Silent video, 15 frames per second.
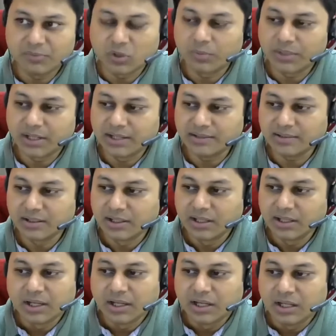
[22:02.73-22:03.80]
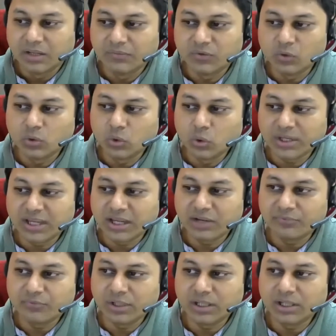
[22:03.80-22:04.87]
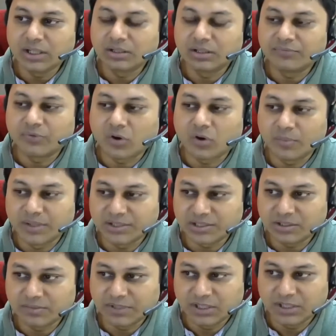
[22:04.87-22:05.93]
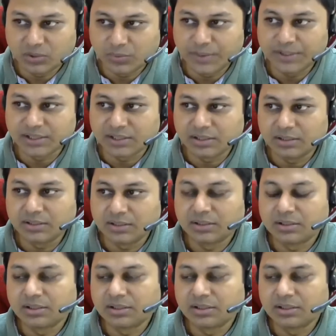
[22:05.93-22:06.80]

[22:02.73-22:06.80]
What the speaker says: normalize? If you look carefully the formation of the equation